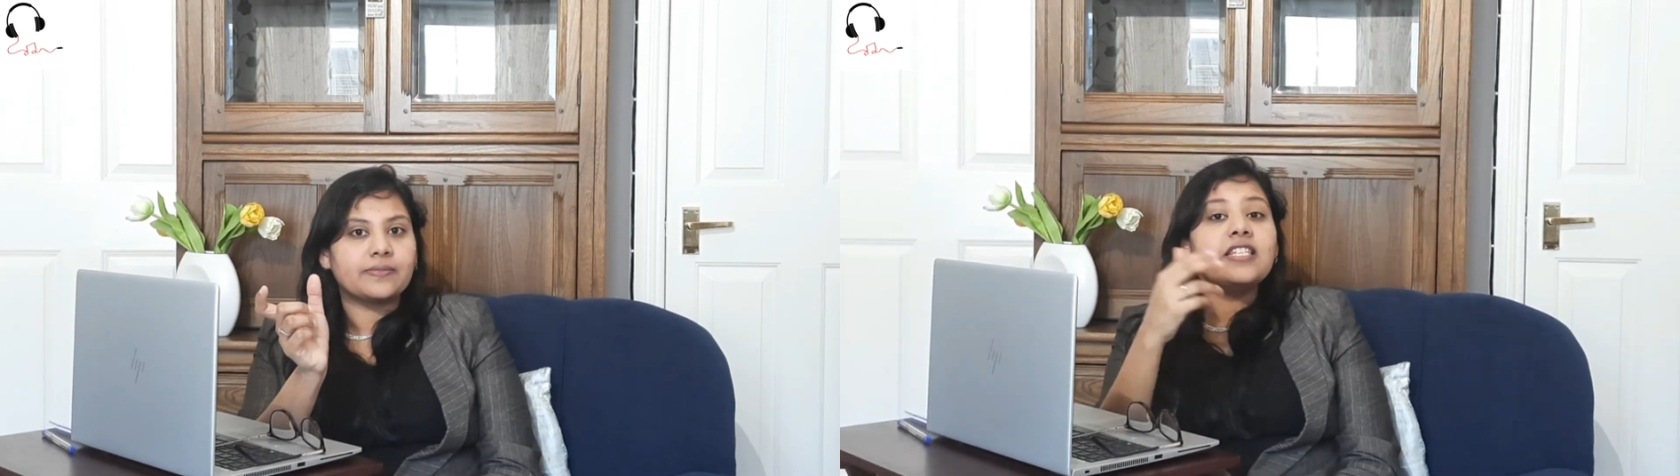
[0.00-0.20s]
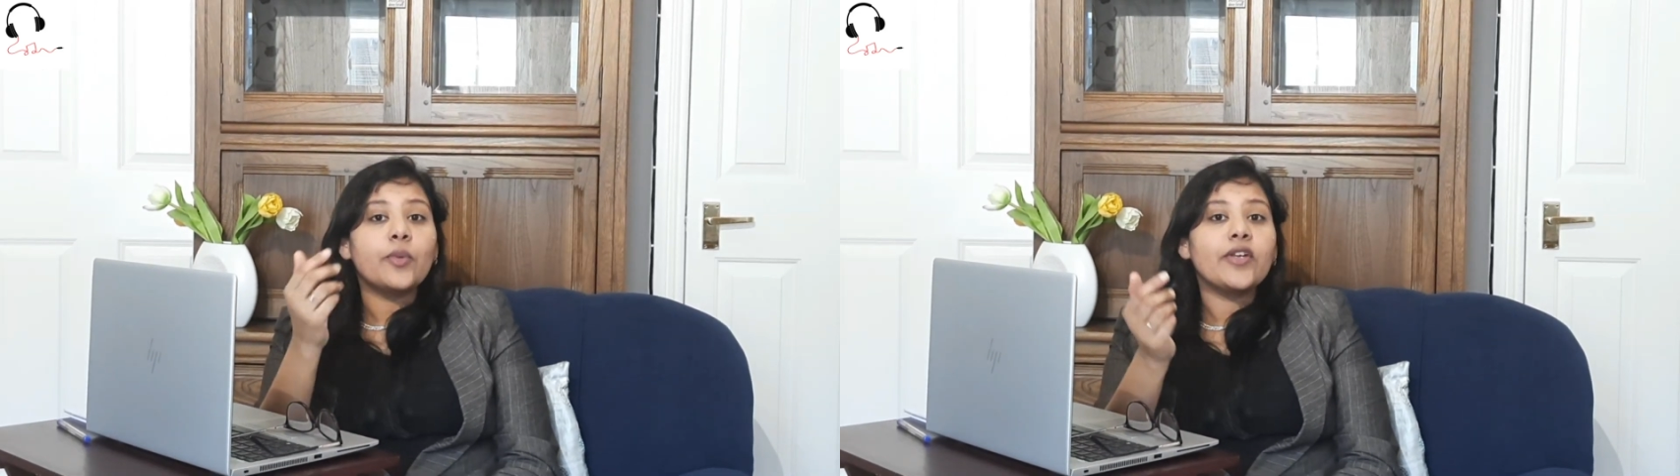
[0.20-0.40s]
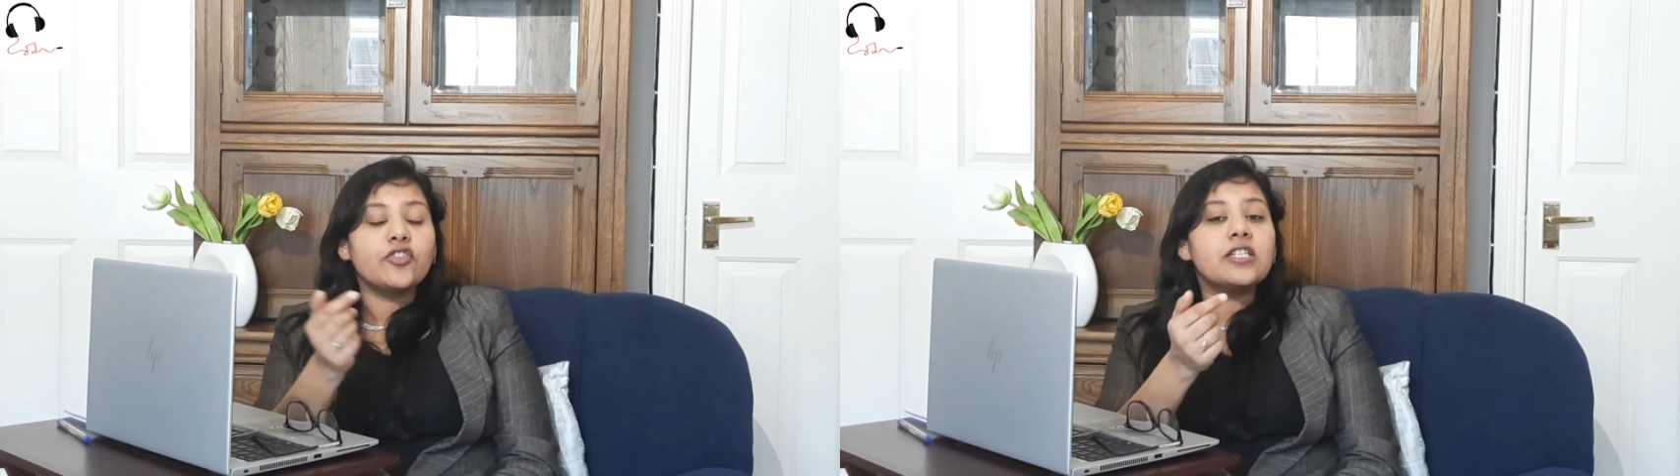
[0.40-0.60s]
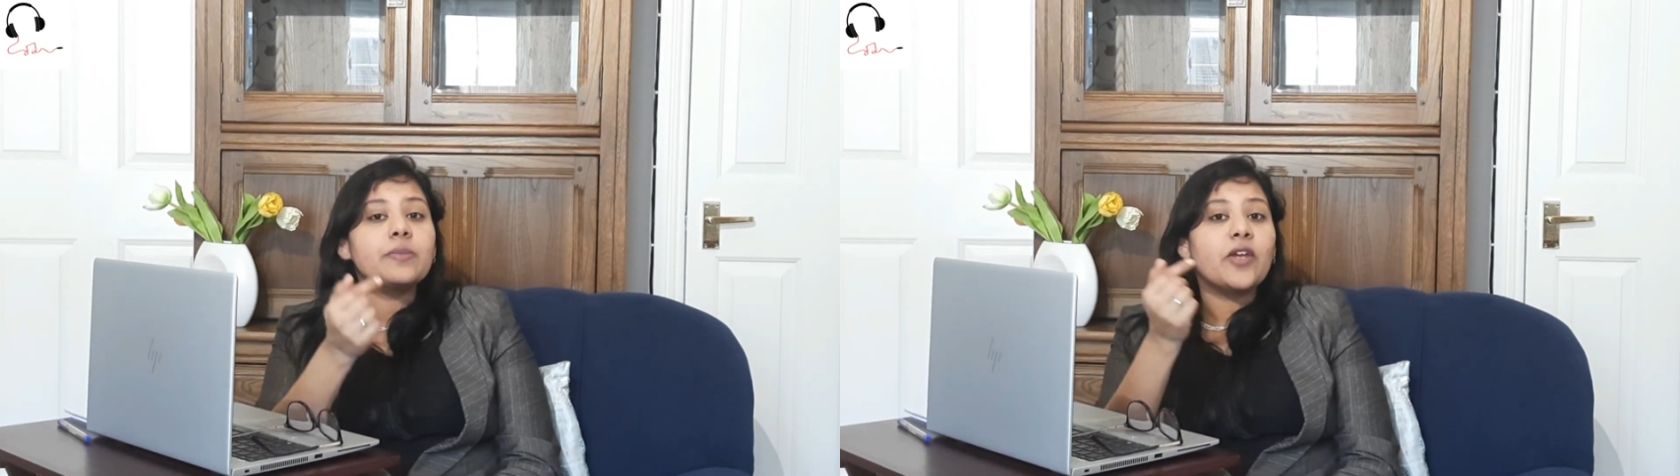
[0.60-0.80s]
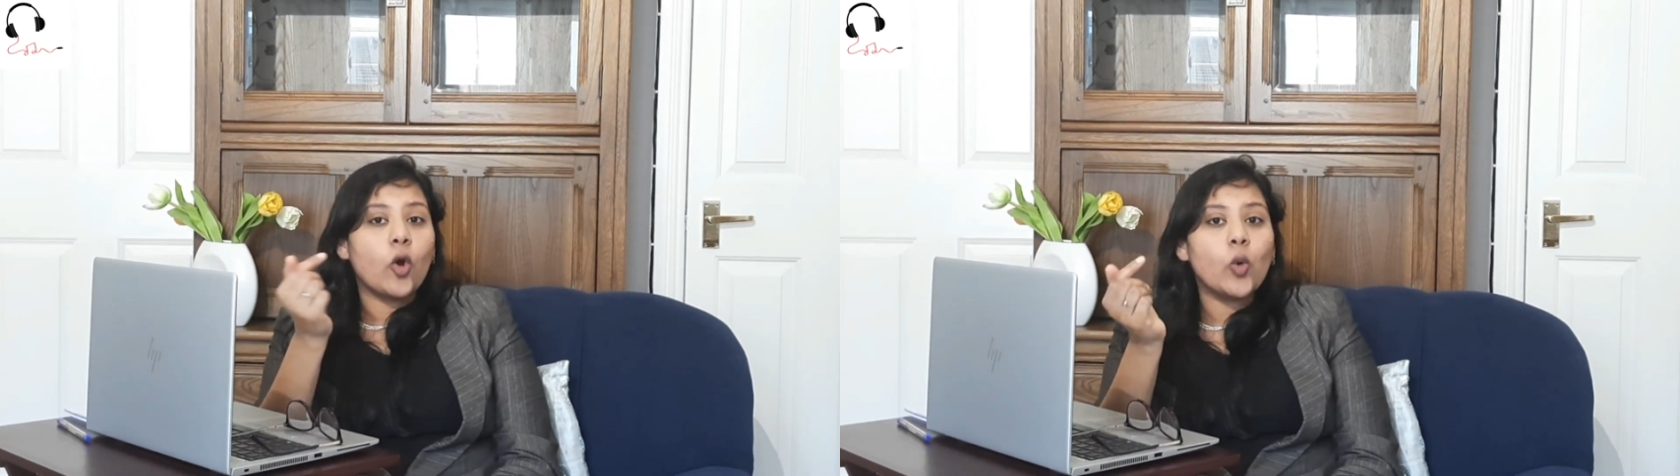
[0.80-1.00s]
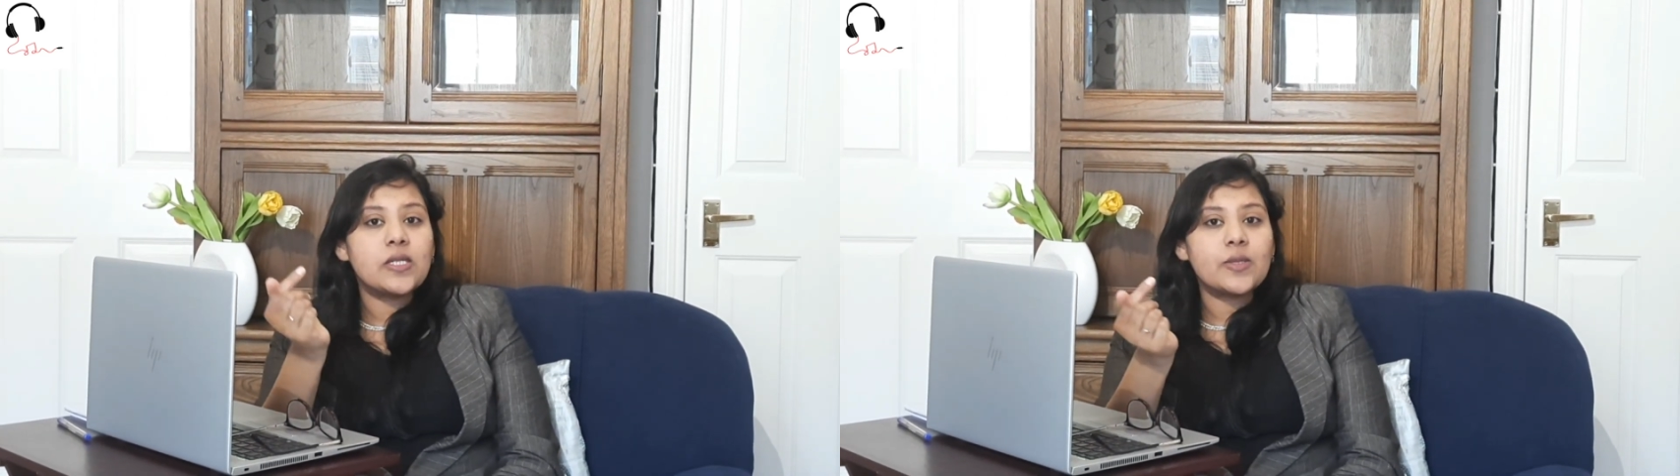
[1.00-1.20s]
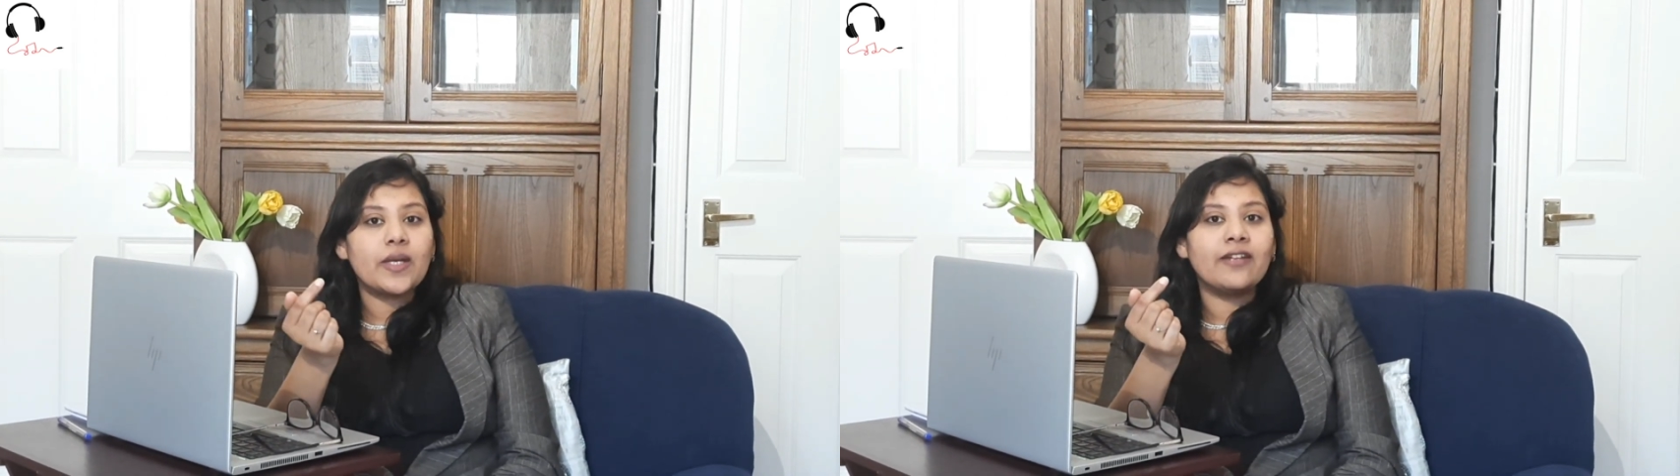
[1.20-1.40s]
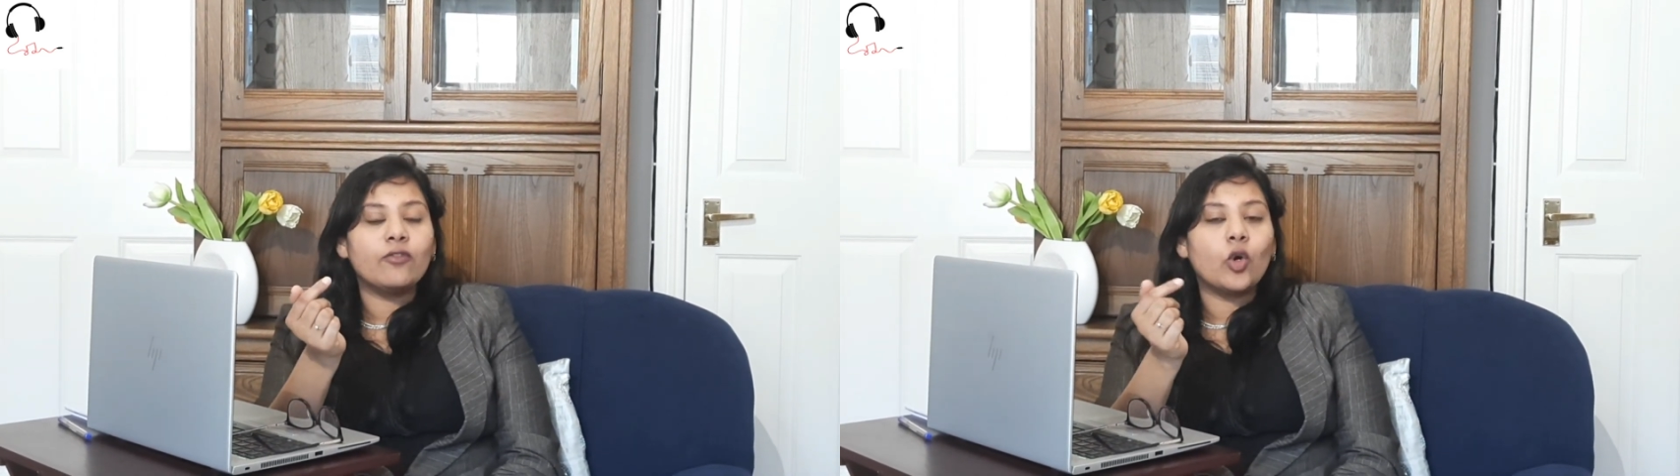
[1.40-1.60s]
These questions may
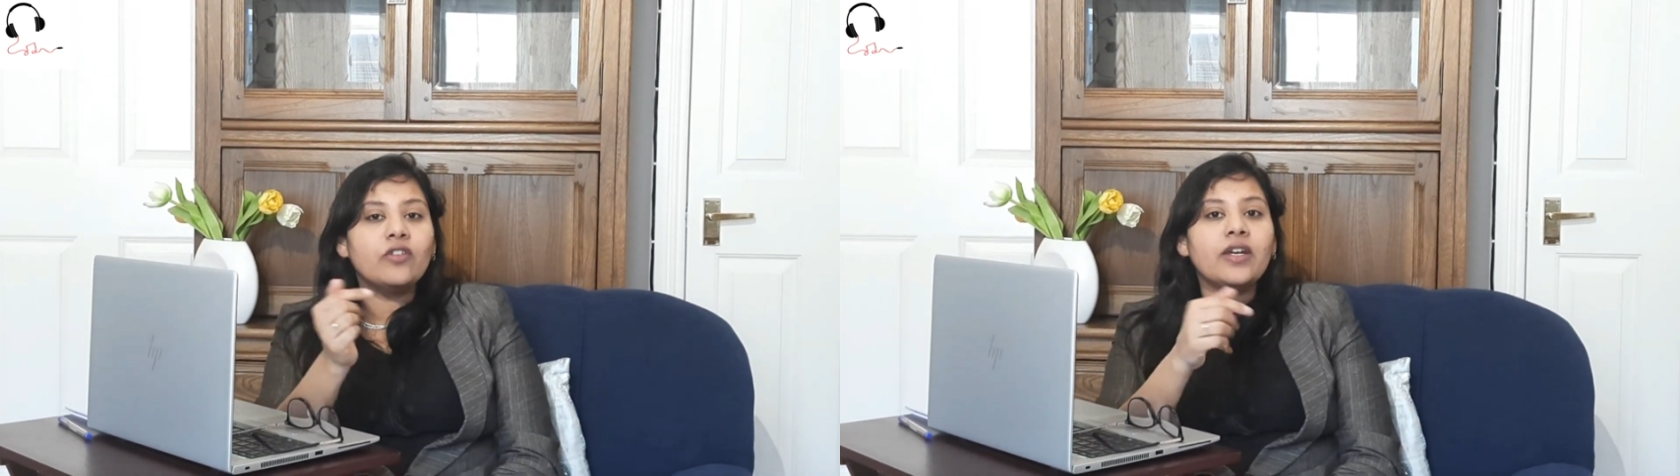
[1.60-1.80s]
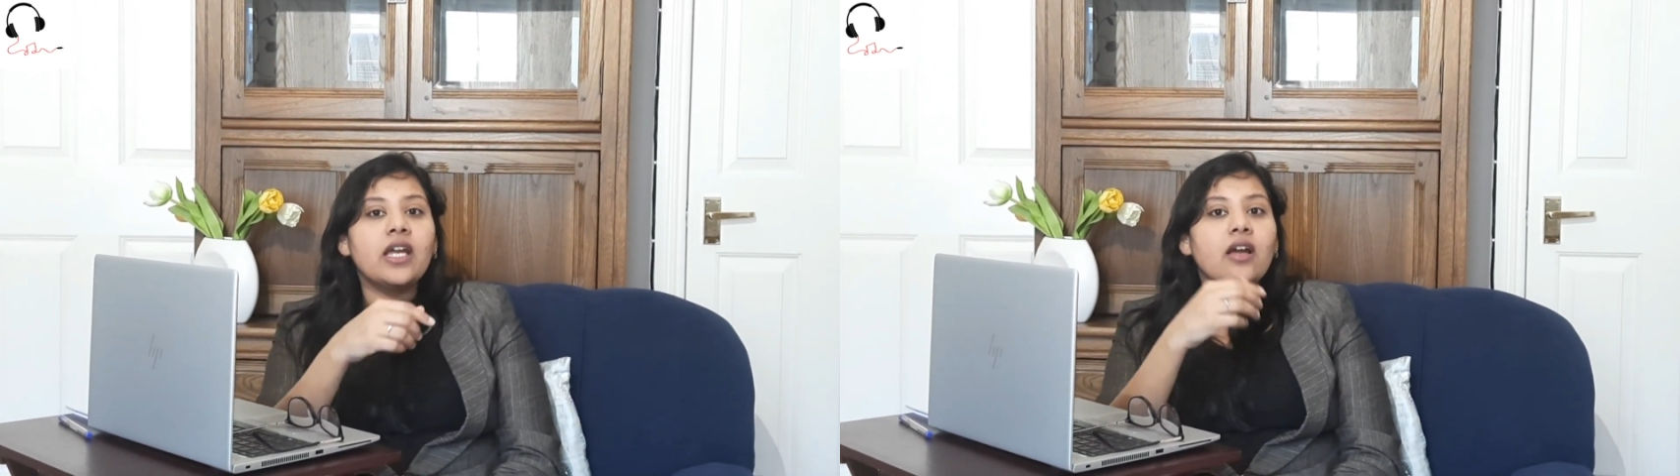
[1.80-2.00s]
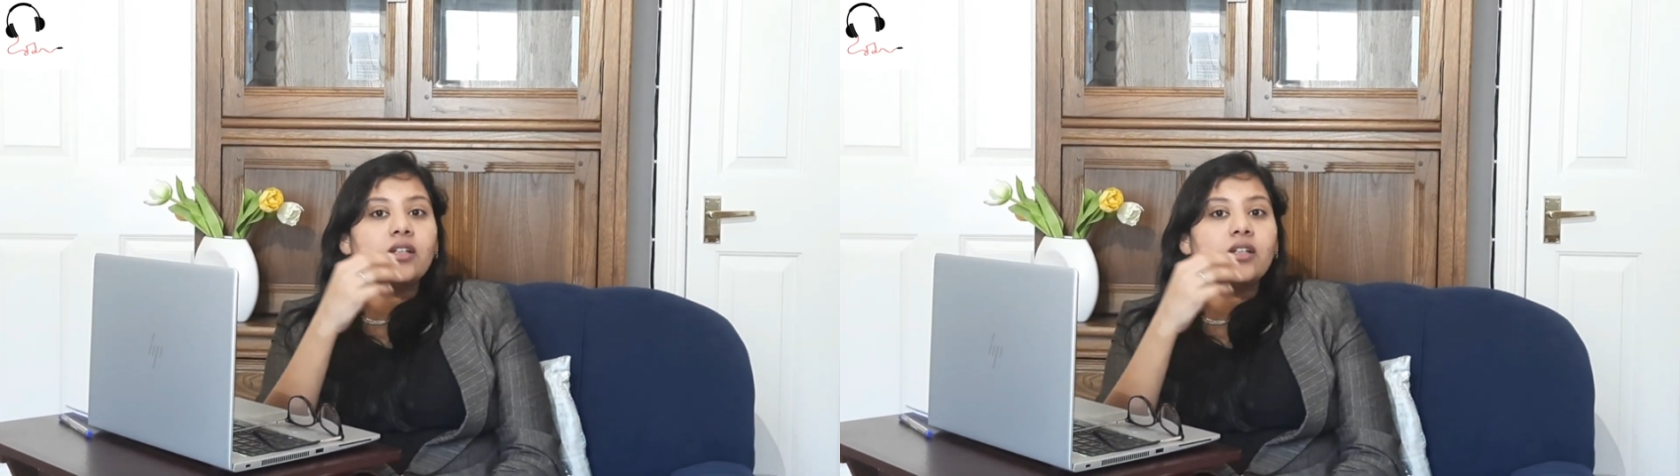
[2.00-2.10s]
also involve